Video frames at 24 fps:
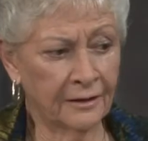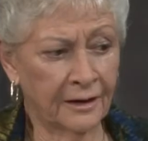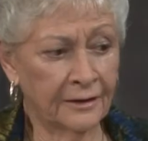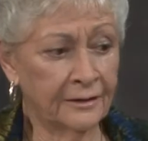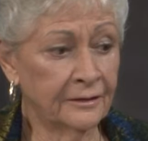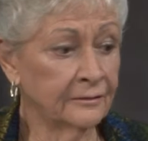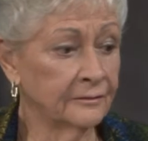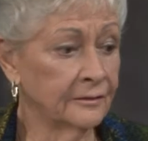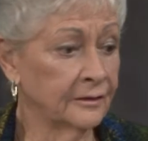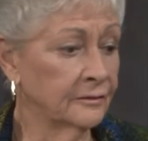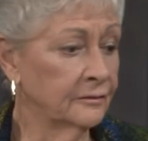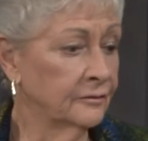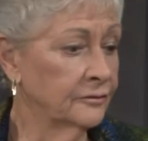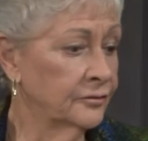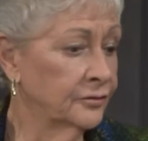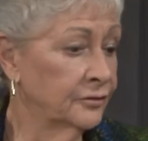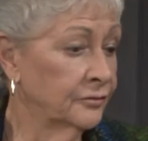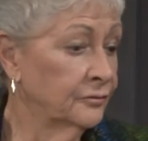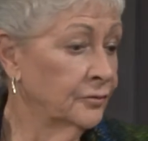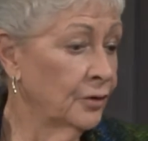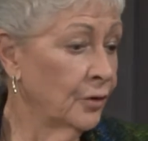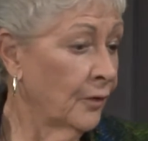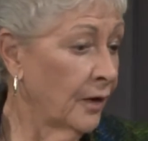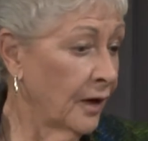don't, do you
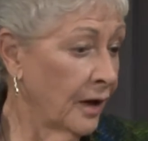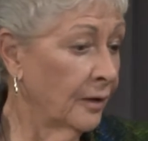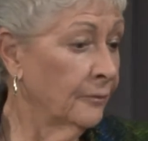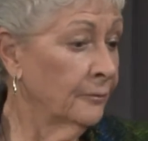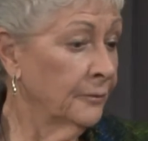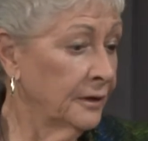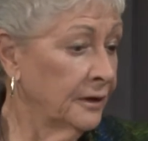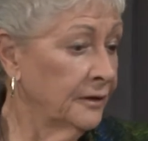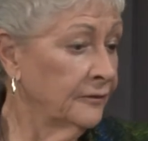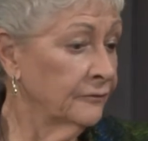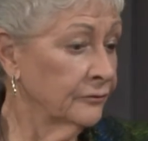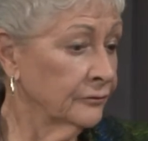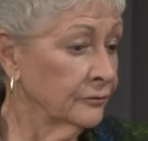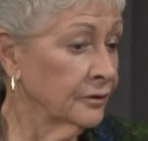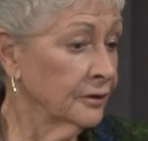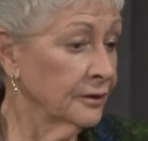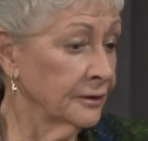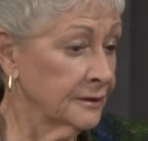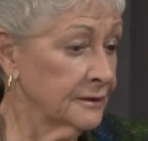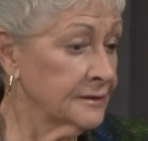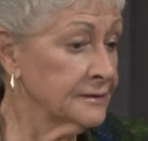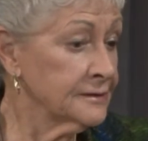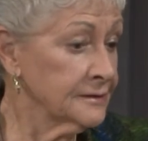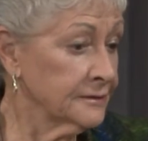know how many
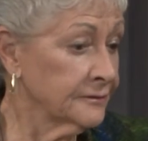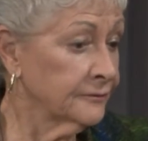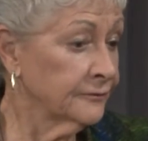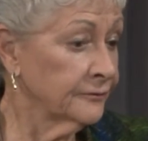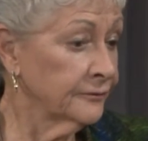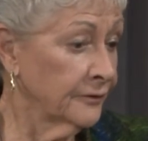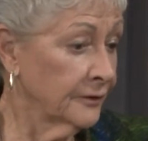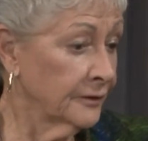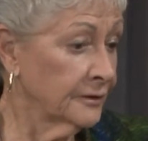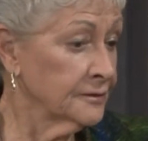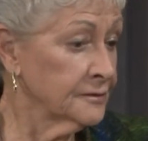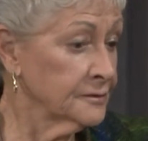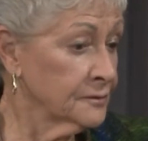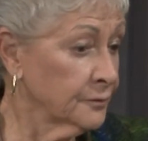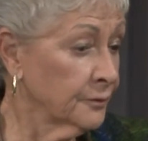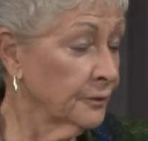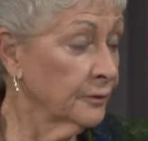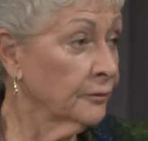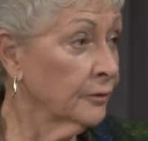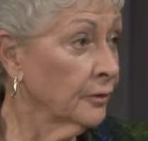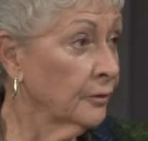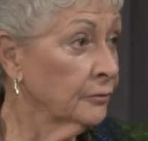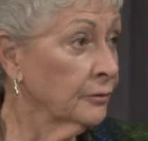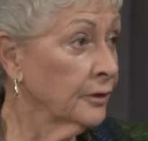varieties of things we
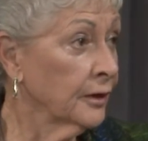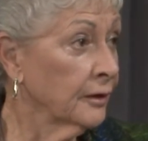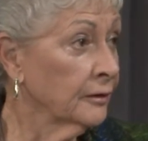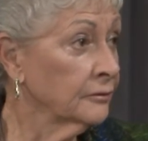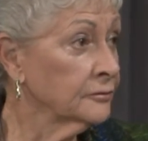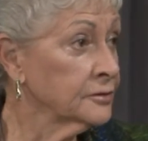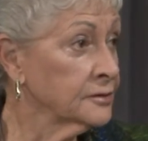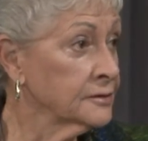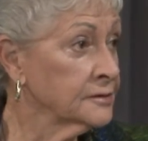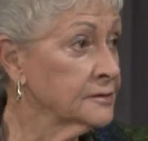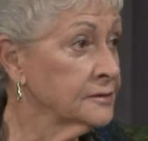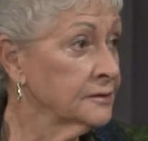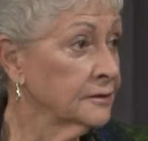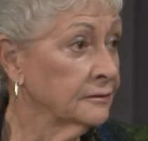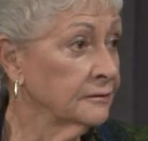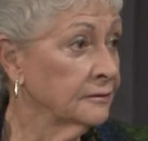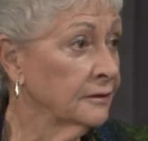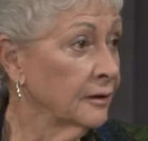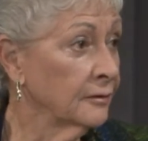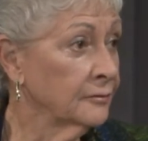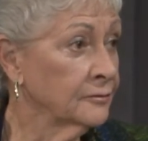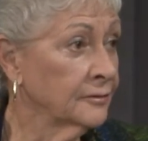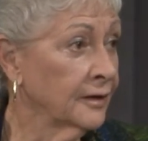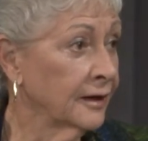grow now? Just
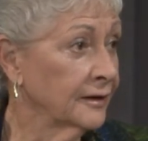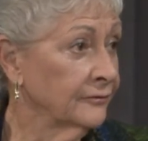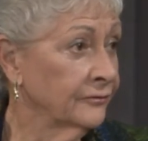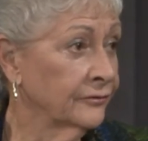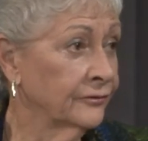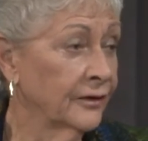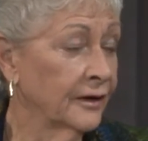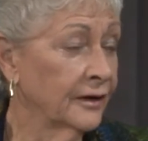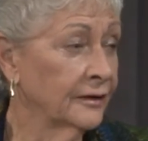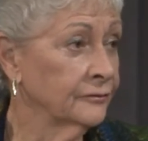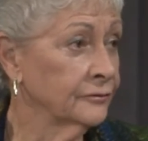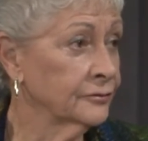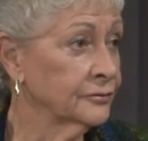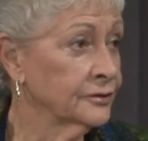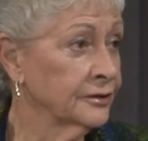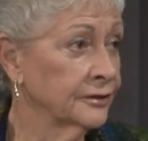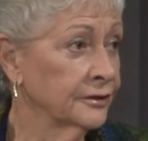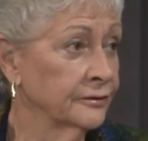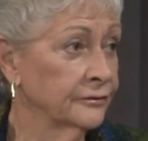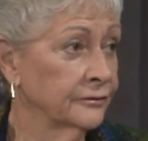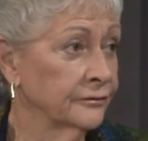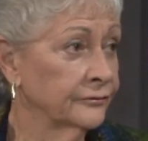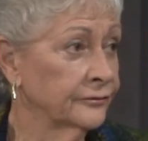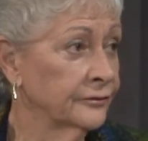like 5 or
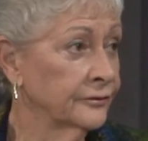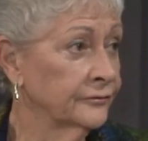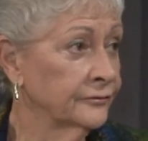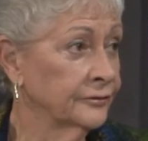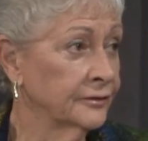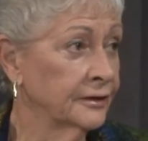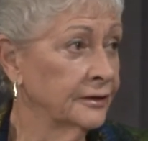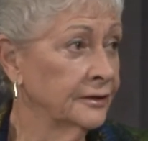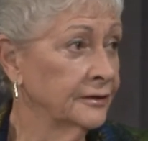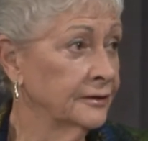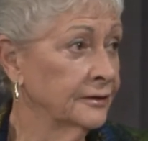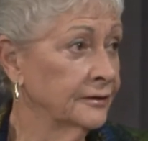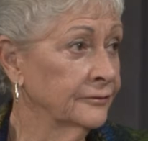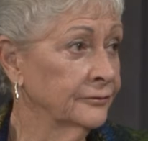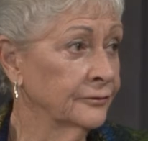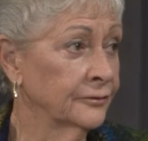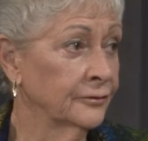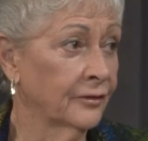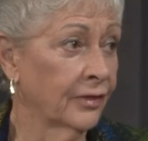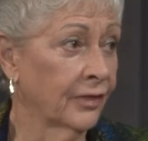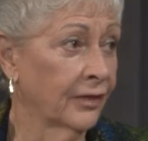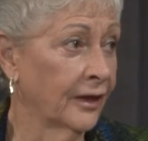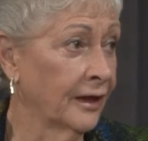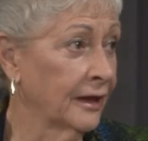10 or 15
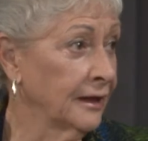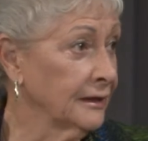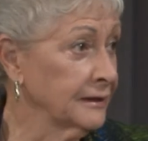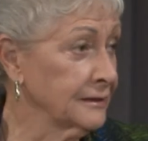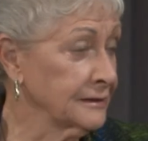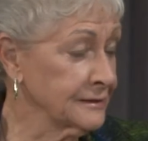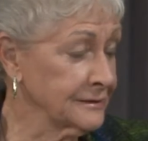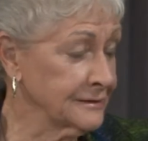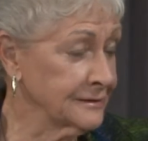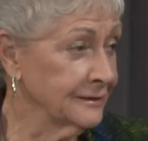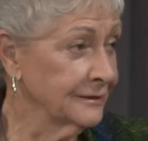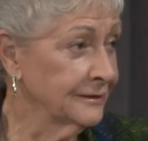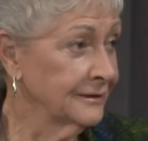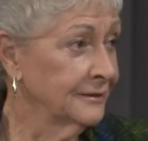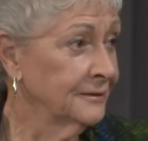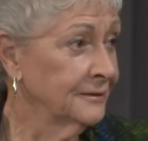different things?